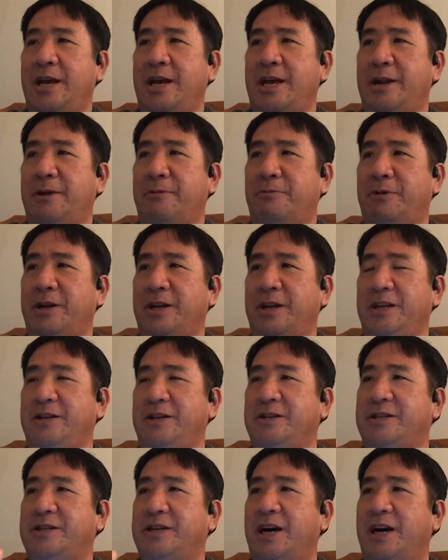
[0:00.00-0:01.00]
And I wanted
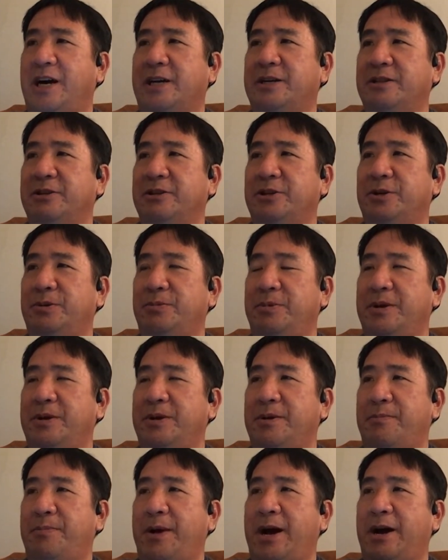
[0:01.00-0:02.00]
you to talk a little bit
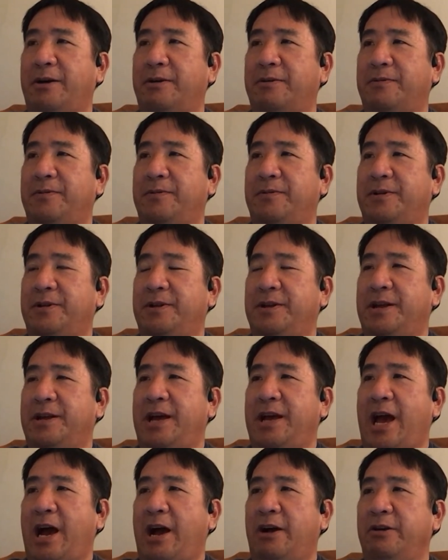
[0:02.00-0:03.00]
about
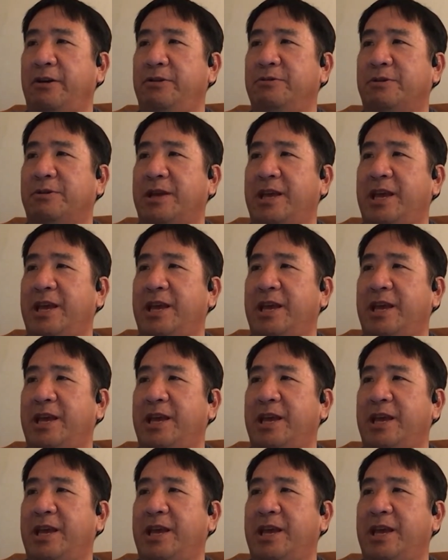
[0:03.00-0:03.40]
how you